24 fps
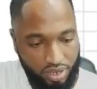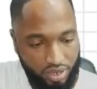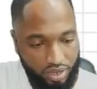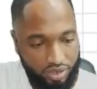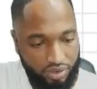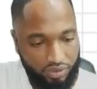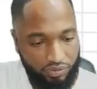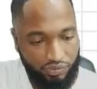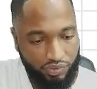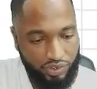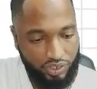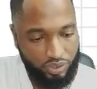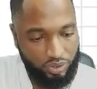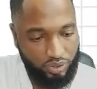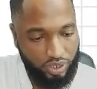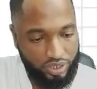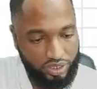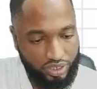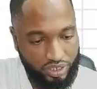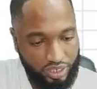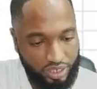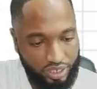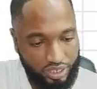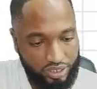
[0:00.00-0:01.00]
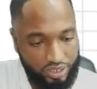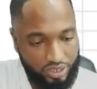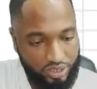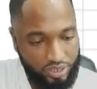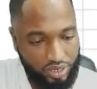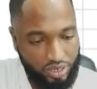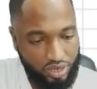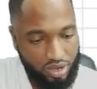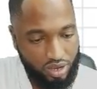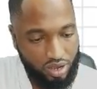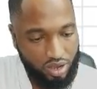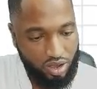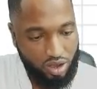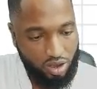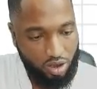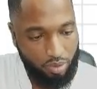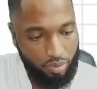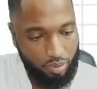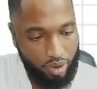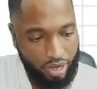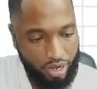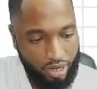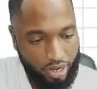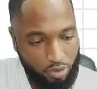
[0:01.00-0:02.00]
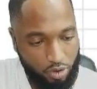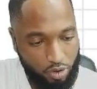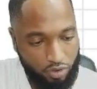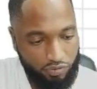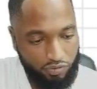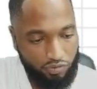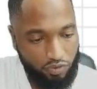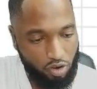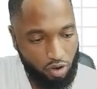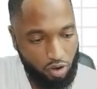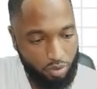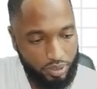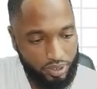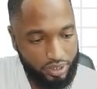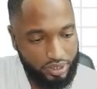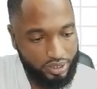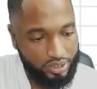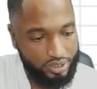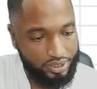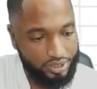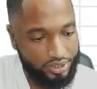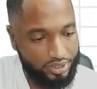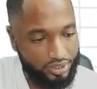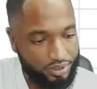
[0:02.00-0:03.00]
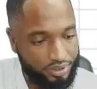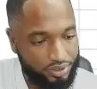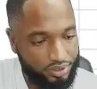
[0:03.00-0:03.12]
the first question is, how many bought 4 books?